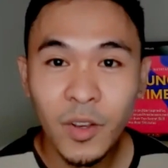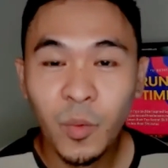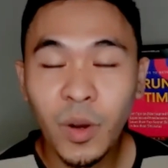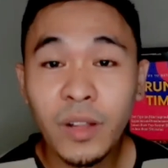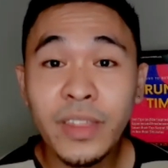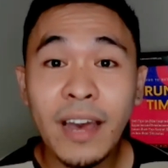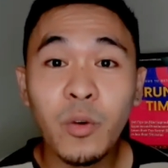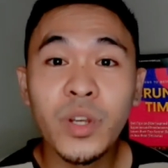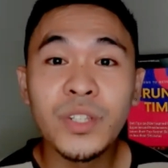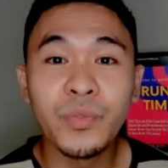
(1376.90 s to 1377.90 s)
Well, that
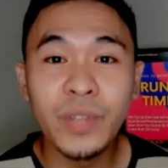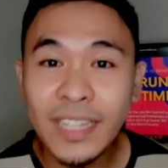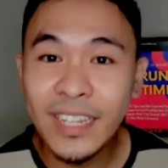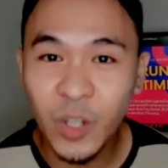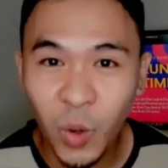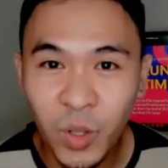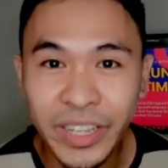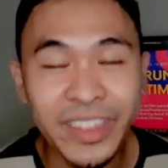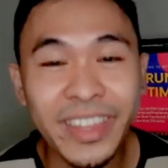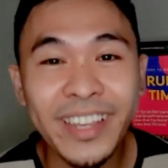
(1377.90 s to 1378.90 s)
was really
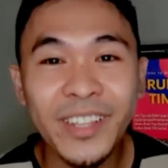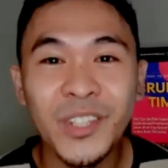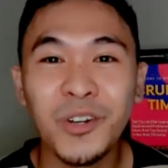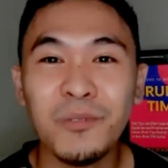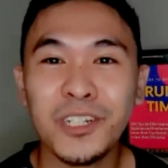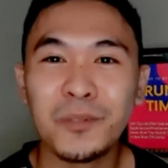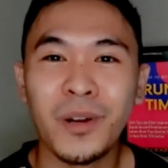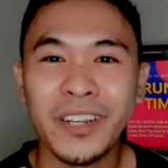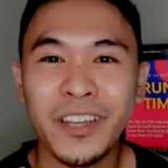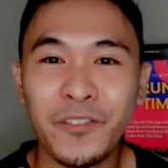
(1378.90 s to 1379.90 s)
golden. Thank you so much,
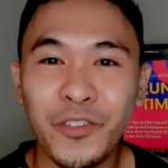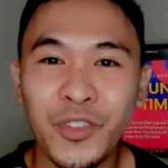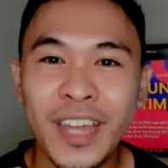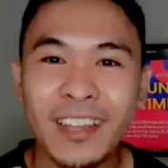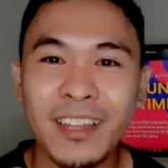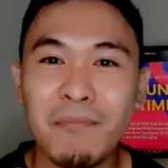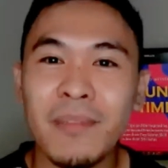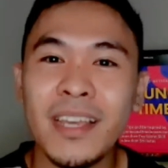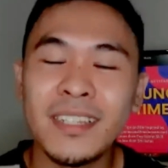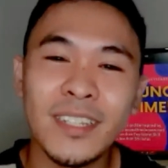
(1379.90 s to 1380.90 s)
Marian, for that
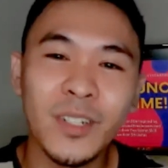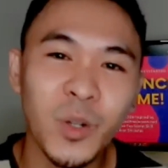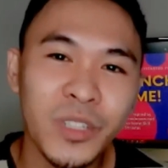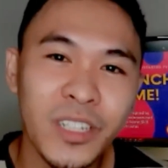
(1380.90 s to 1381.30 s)
amazing golden